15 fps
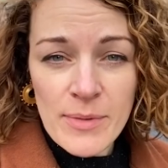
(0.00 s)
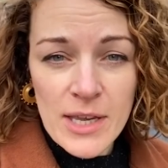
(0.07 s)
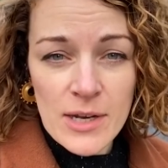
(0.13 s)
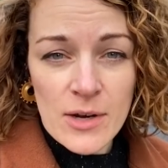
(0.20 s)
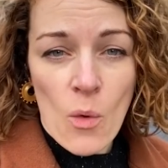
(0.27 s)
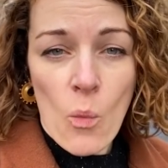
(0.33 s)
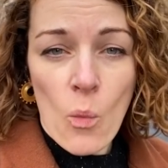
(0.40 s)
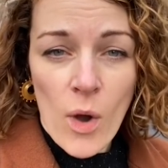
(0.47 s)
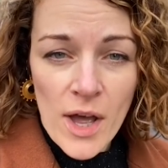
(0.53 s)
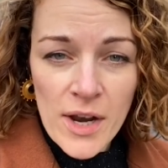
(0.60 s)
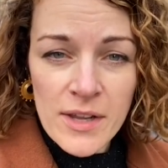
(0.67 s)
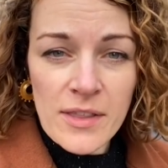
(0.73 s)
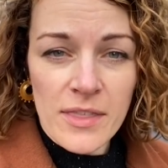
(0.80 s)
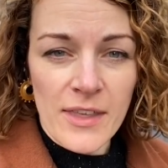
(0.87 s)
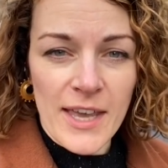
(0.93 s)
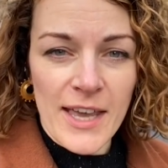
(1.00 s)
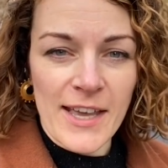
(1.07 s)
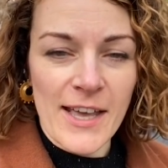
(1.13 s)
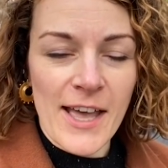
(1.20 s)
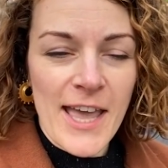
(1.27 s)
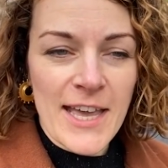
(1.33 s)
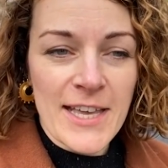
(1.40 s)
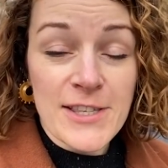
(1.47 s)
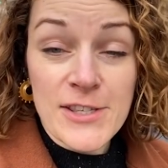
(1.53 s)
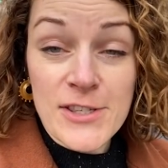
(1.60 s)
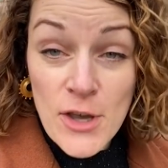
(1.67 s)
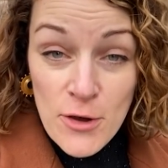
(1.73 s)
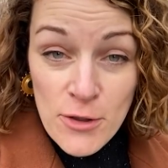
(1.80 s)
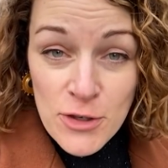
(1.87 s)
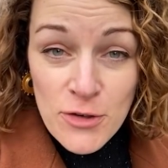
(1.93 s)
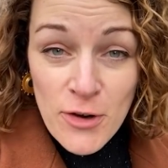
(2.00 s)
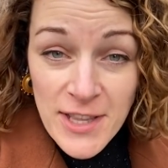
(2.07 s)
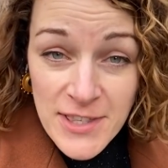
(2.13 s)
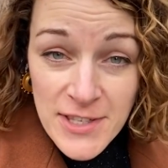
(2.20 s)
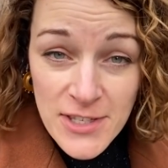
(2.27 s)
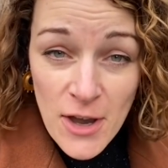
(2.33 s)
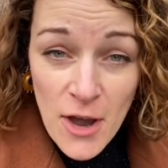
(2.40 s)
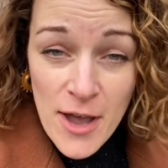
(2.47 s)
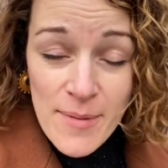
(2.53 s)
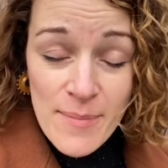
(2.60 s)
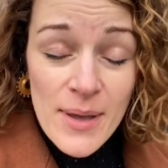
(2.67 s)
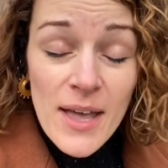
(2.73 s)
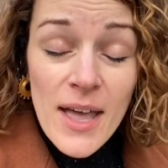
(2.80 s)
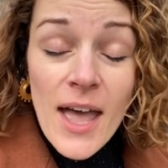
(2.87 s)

mean one thing. It's so the trends time.